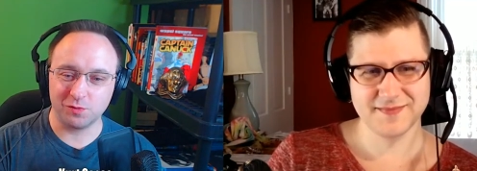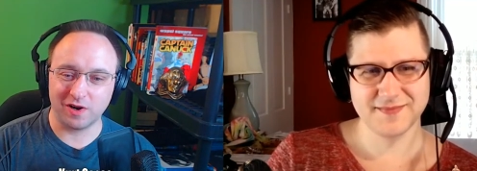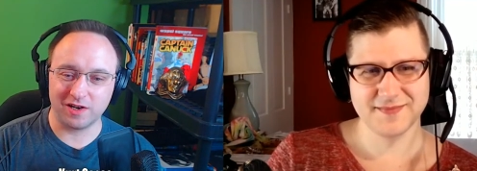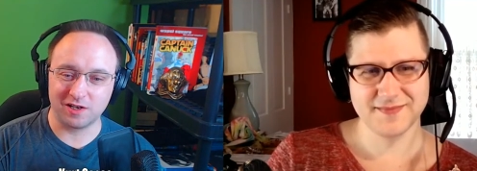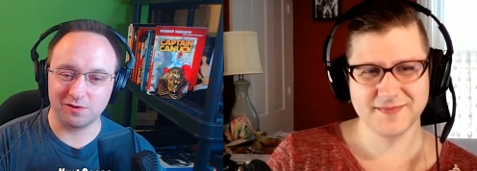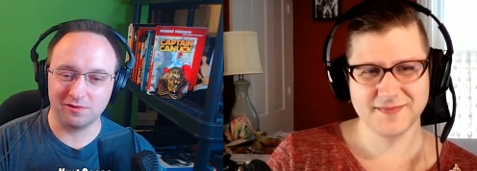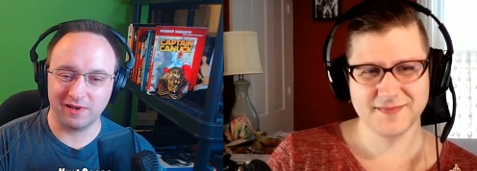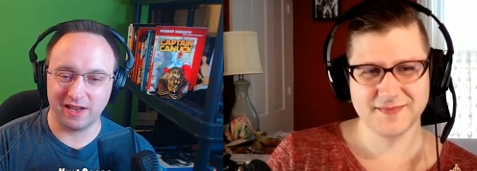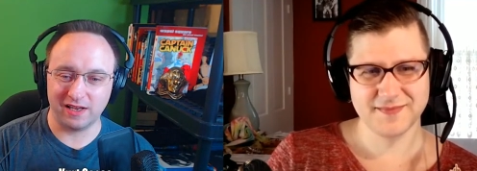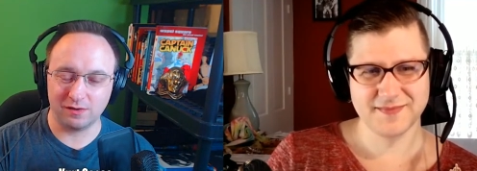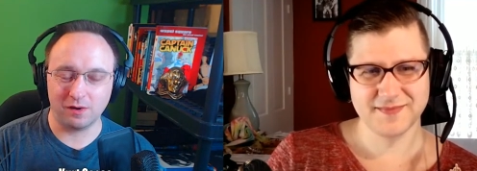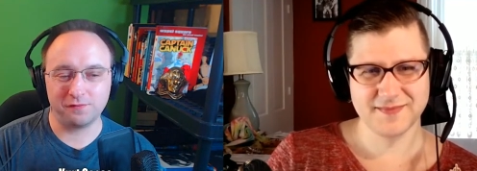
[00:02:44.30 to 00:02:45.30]
Speaker 1: you want to
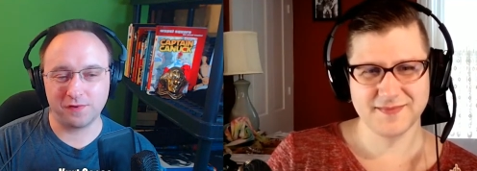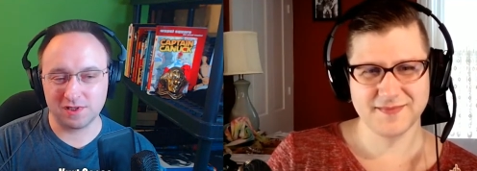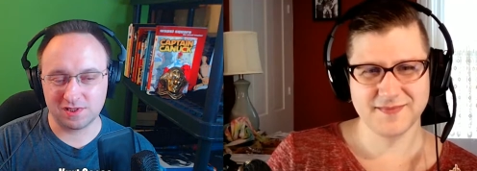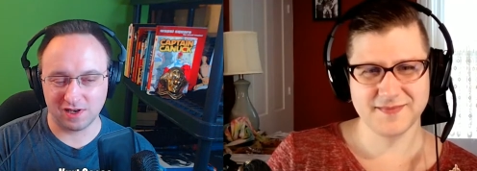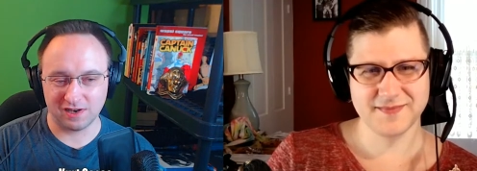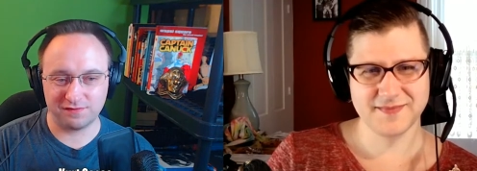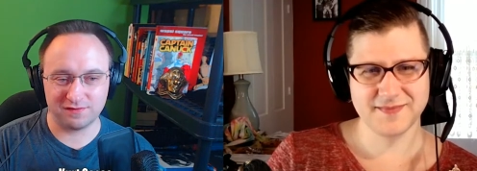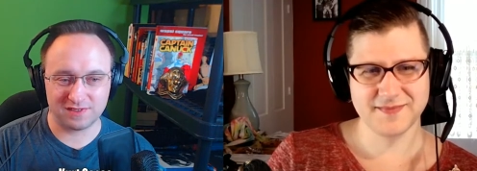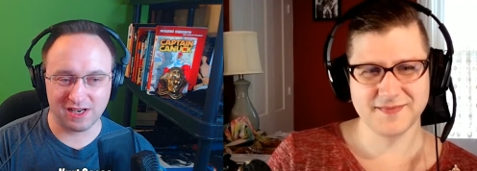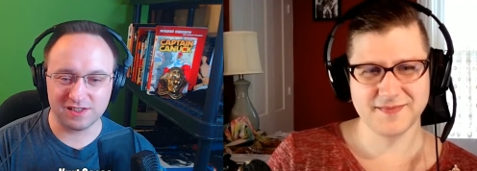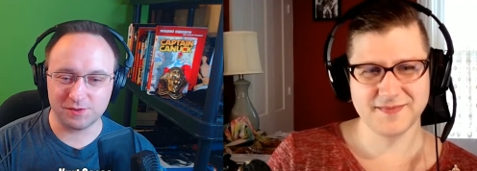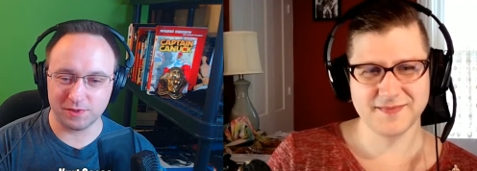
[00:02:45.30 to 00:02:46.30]
create? Well, first off,
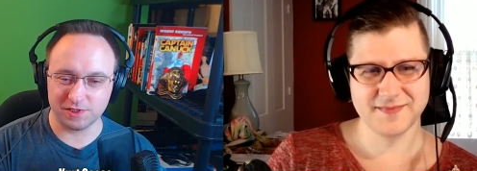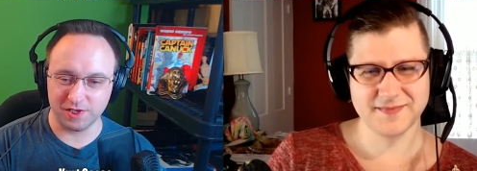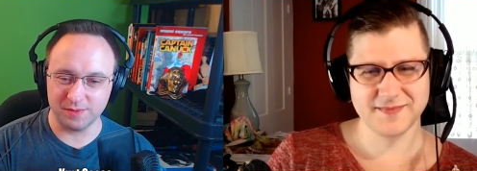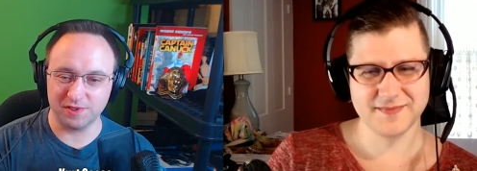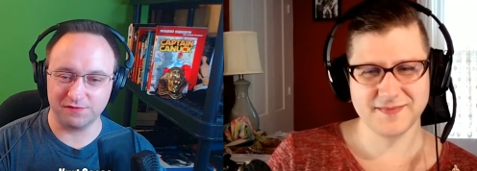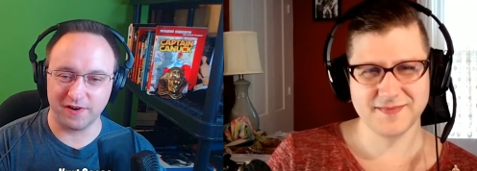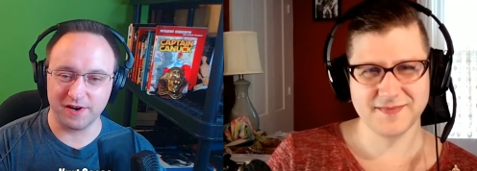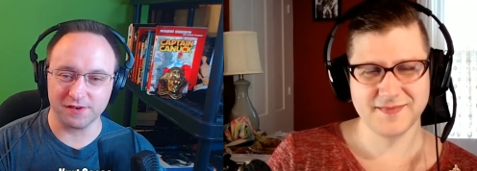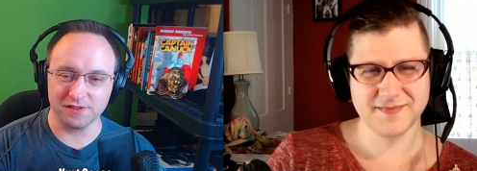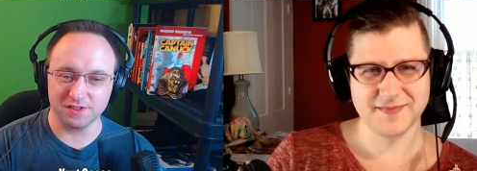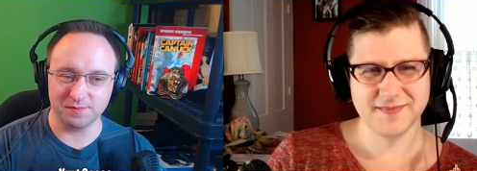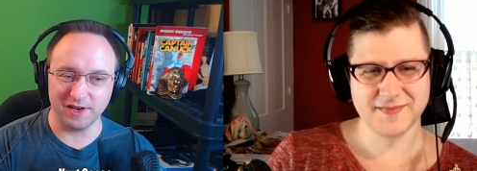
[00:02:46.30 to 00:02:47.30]
tell us what Dreams of
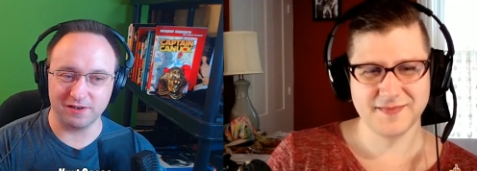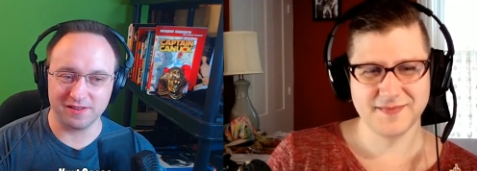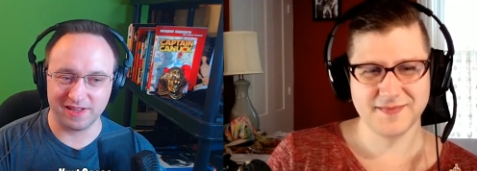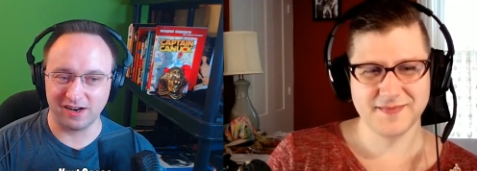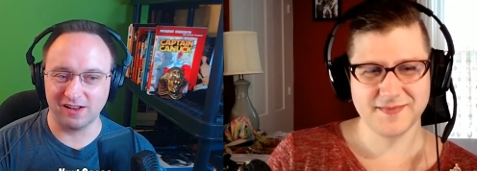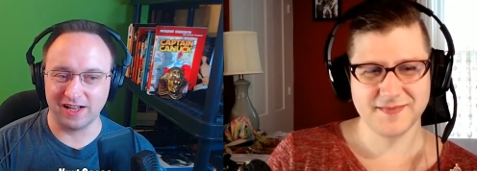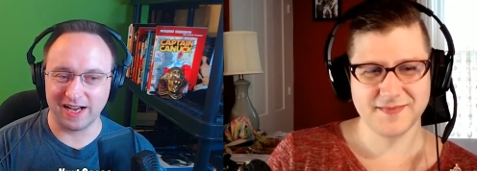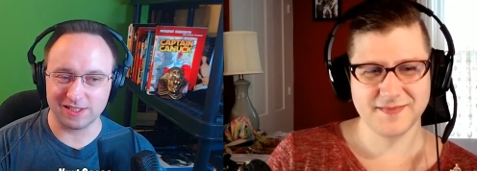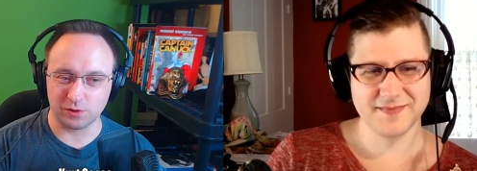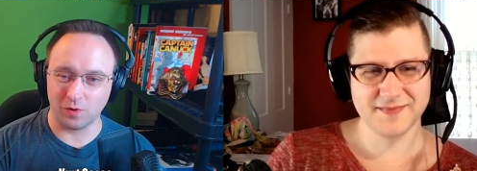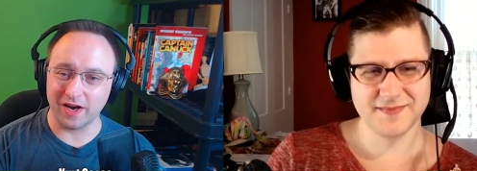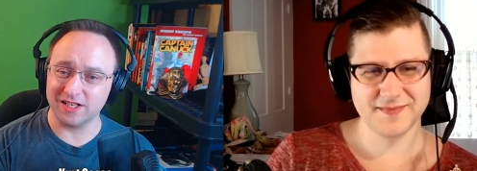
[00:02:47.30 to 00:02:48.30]
Fire is about, and then I'll
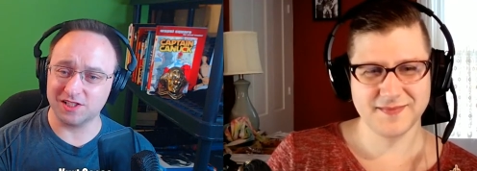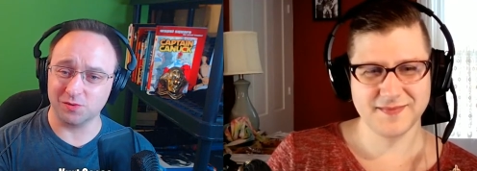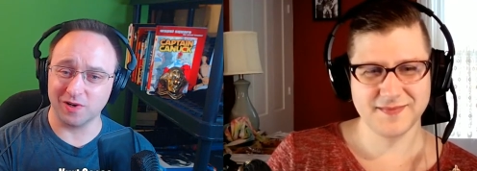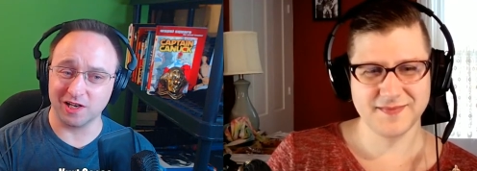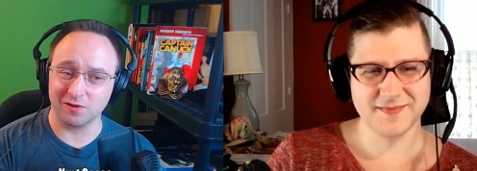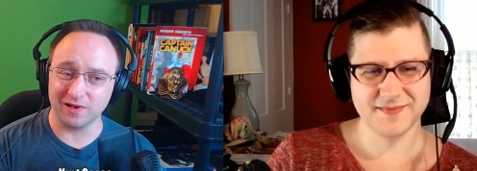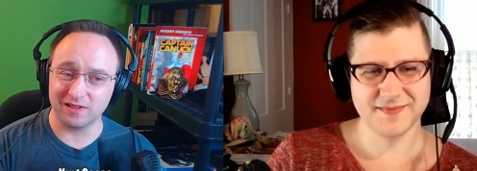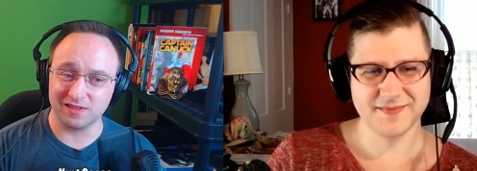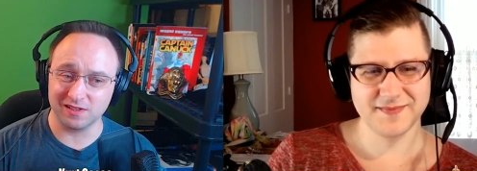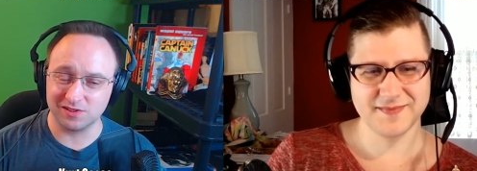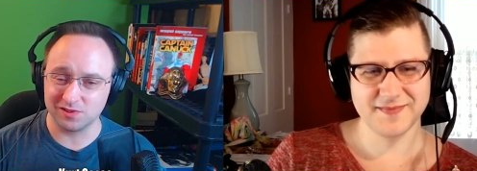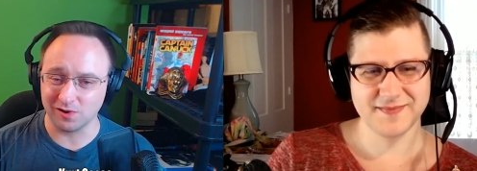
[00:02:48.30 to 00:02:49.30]
ask, why did you want to
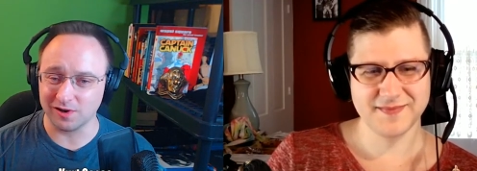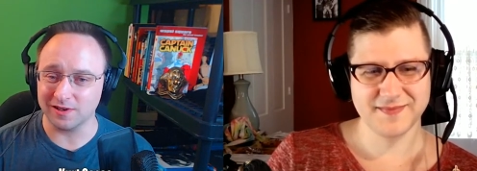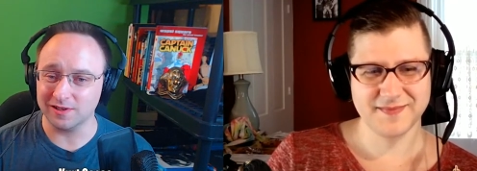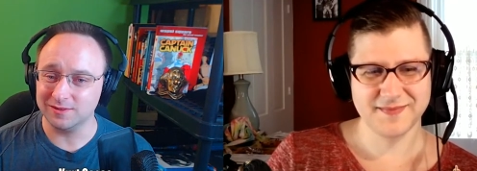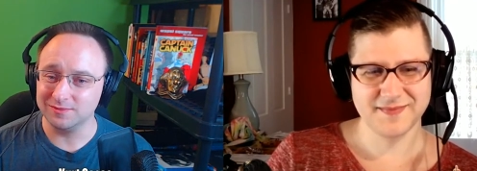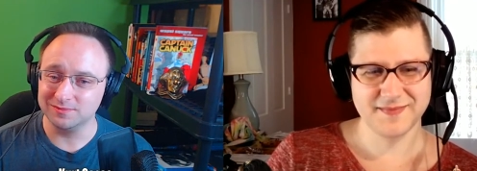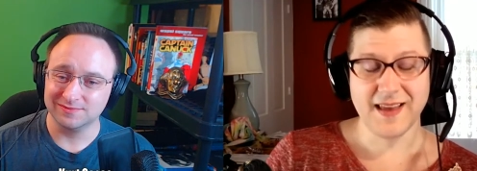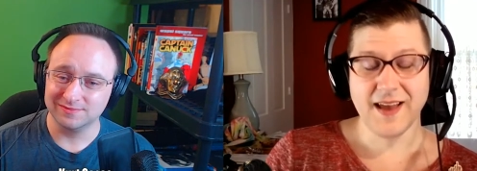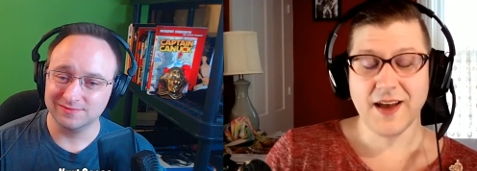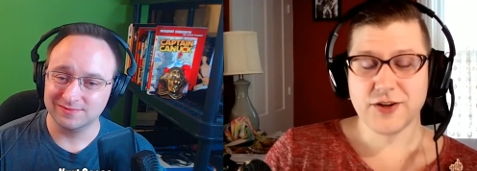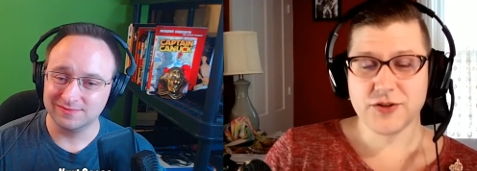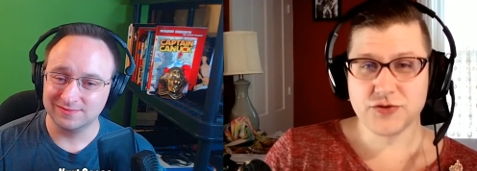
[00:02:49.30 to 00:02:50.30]
create this story?
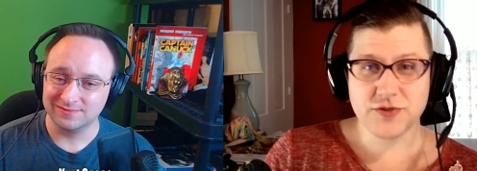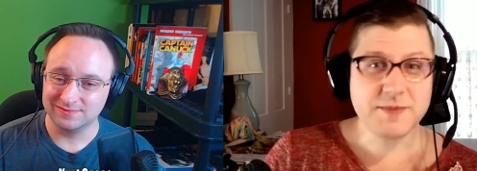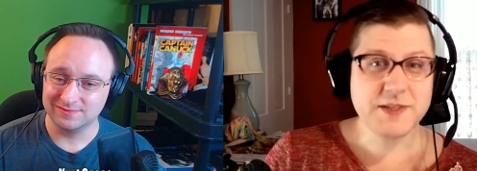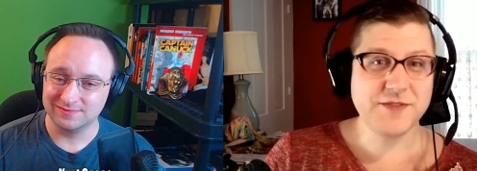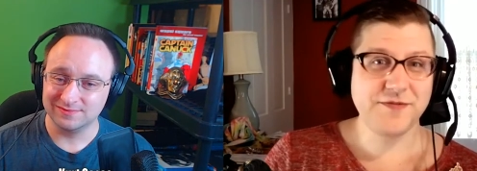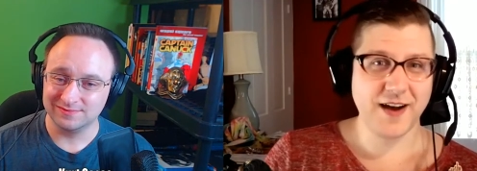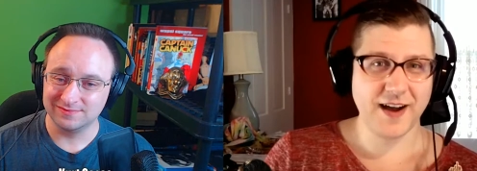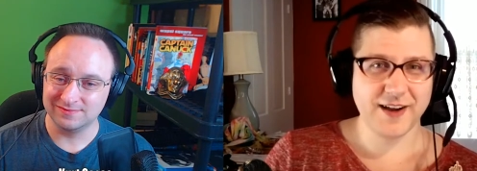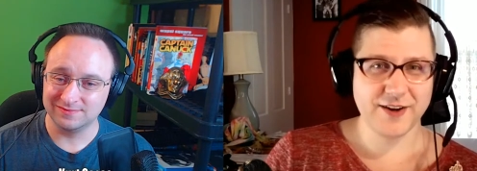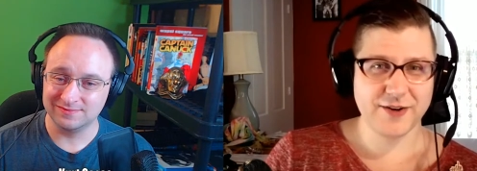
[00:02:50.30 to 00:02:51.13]
Speaker 2: Dreams of Fire